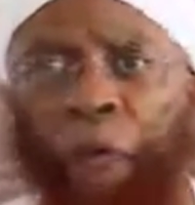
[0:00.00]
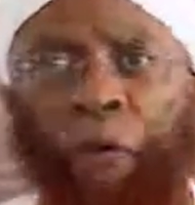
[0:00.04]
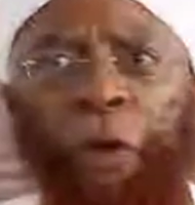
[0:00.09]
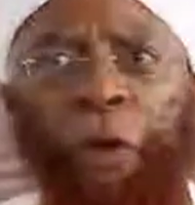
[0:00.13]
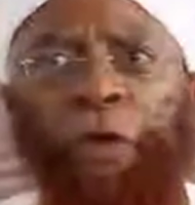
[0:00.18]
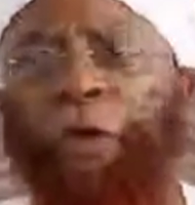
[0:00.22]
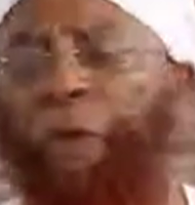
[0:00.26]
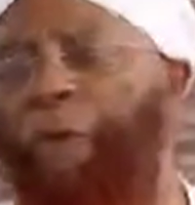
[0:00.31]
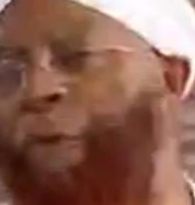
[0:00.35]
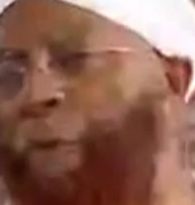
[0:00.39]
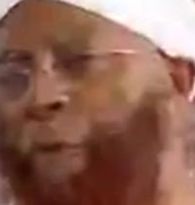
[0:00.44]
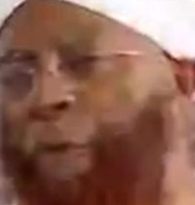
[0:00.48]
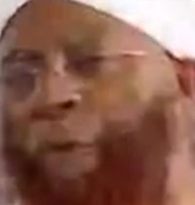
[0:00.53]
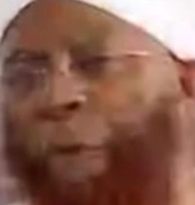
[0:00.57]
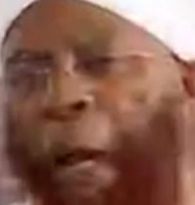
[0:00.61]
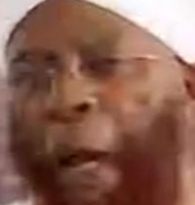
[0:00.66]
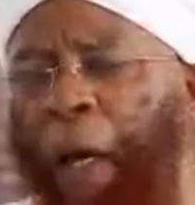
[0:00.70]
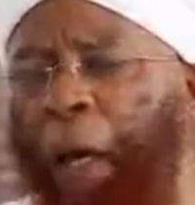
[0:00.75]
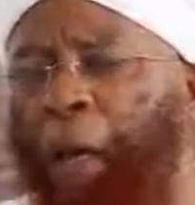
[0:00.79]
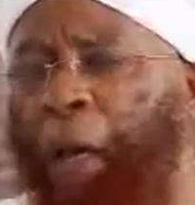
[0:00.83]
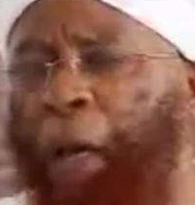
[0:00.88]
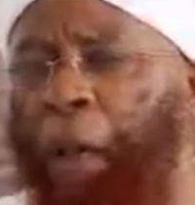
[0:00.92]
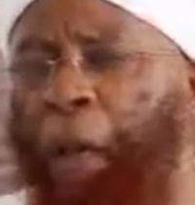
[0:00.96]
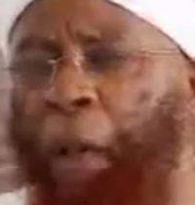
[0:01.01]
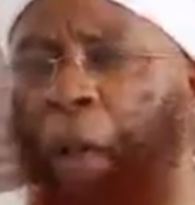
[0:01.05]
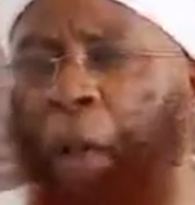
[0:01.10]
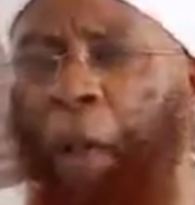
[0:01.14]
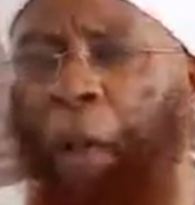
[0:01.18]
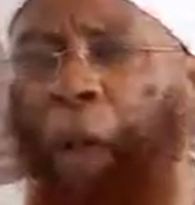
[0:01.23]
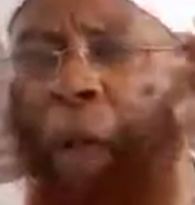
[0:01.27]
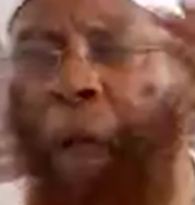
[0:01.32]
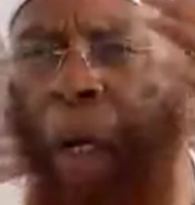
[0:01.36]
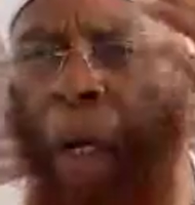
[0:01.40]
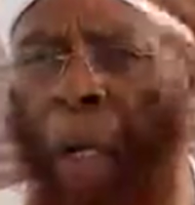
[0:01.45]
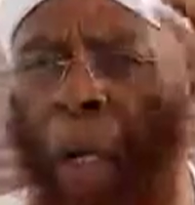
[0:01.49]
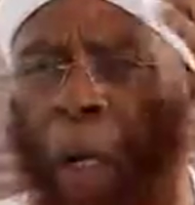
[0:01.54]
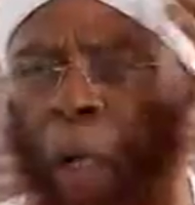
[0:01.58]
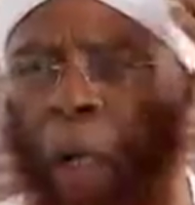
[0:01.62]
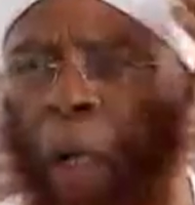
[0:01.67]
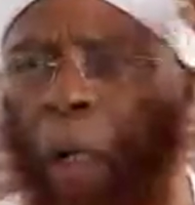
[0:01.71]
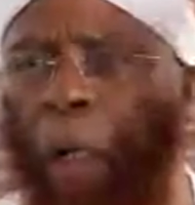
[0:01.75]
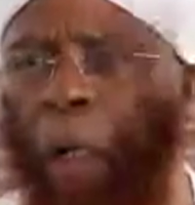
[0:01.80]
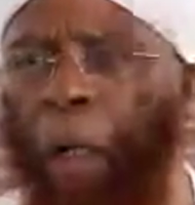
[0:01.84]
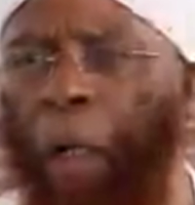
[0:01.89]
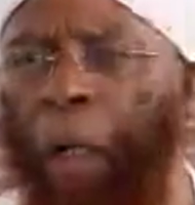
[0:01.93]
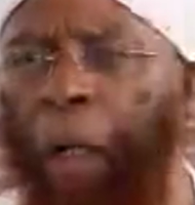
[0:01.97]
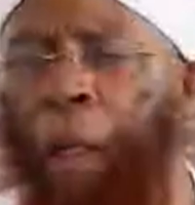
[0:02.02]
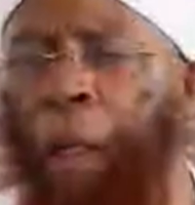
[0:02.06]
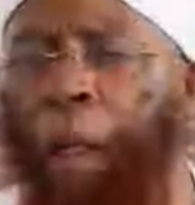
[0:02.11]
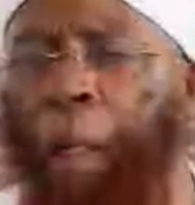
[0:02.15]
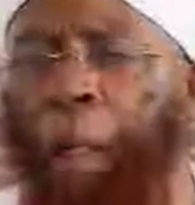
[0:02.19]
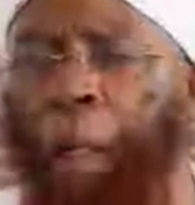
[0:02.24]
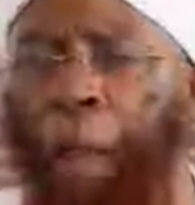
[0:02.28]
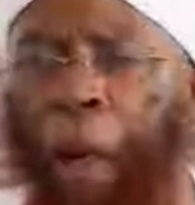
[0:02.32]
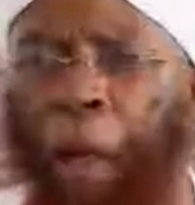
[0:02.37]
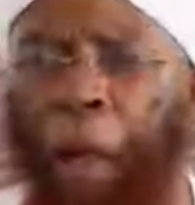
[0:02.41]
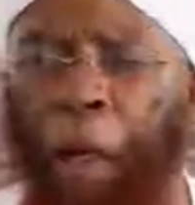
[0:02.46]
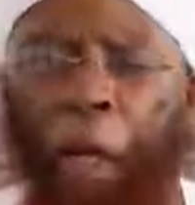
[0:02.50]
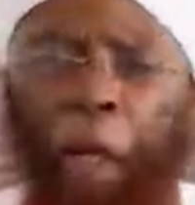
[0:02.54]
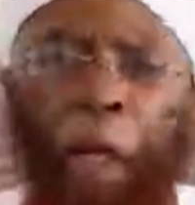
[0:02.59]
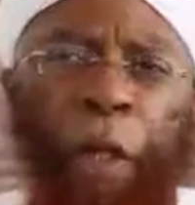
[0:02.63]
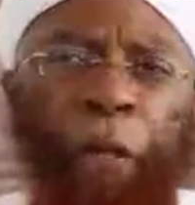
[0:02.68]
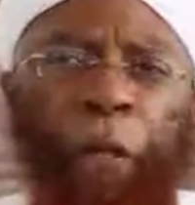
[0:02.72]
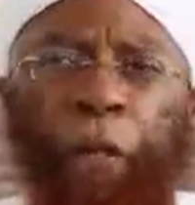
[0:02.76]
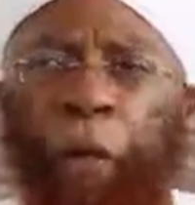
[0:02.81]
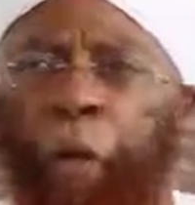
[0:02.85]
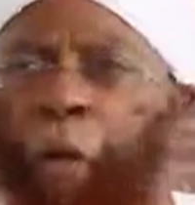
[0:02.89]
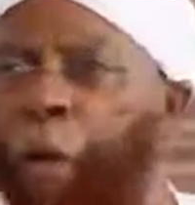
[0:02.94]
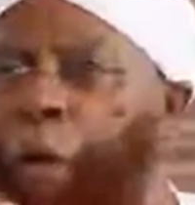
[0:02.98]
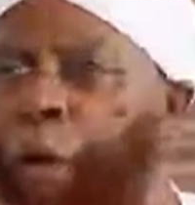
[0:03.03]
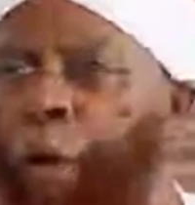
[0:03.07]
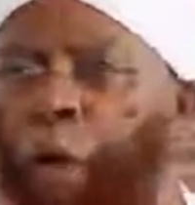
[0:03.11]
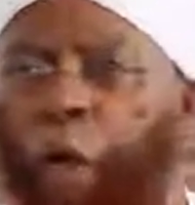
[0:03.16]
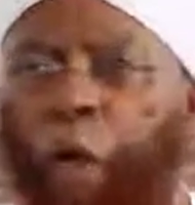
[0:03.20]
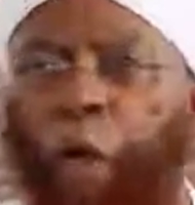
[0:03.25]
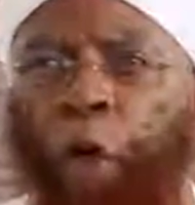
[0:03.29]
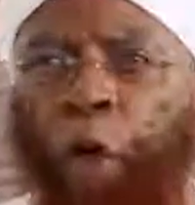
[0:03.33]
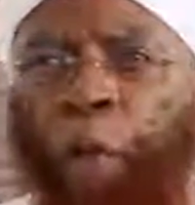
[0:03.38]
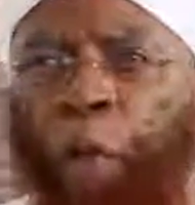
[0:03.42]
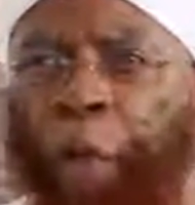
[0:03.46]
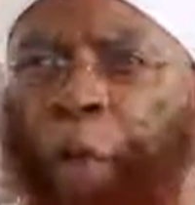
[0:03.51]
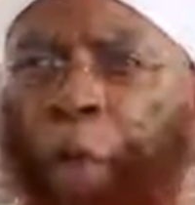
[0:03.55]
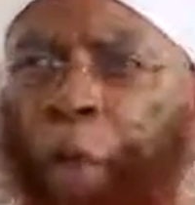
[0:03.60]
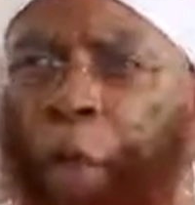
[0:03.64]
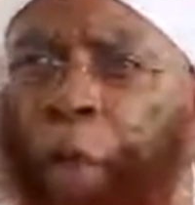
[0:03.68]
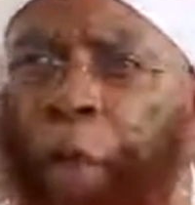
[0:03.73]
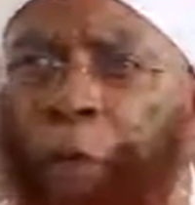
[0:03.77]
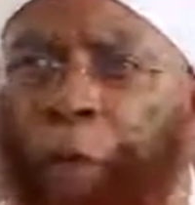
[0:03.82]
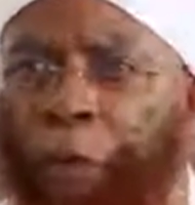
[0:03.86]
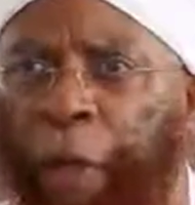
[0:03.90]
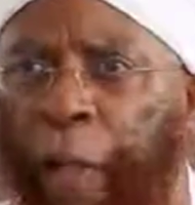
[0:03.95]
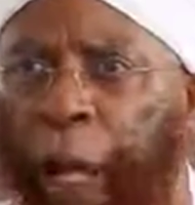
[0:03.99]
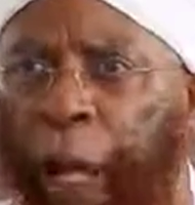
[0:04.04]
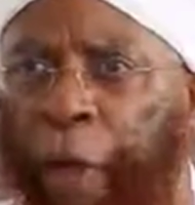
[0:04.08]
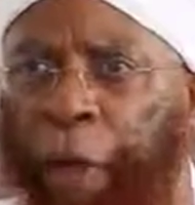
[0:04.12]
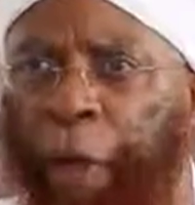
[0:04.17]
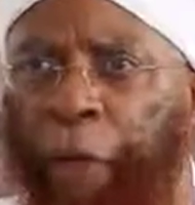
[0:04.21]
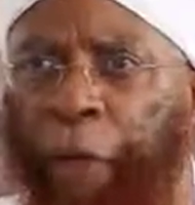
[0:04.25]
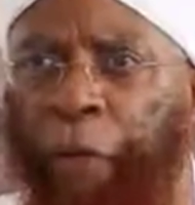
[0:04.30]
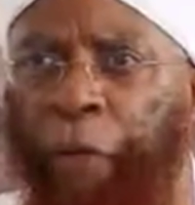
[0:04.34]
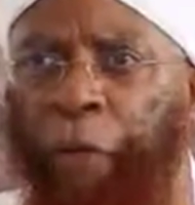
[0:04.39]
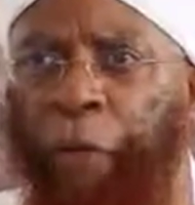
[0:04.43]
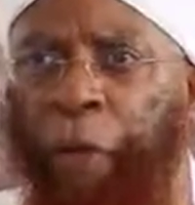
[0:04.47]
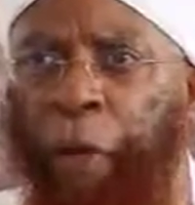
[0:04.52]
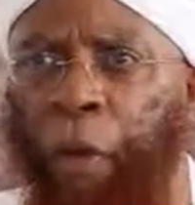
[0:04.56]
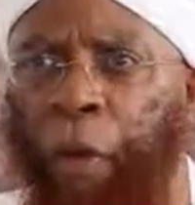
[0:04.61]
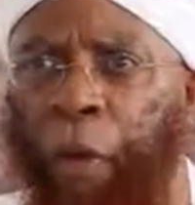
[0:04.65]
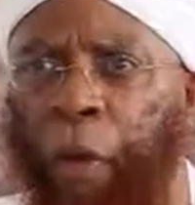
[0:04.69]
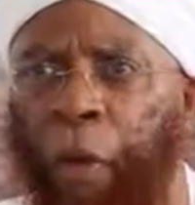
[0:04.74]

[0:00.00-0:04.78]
just as a title. At least according to human being standards.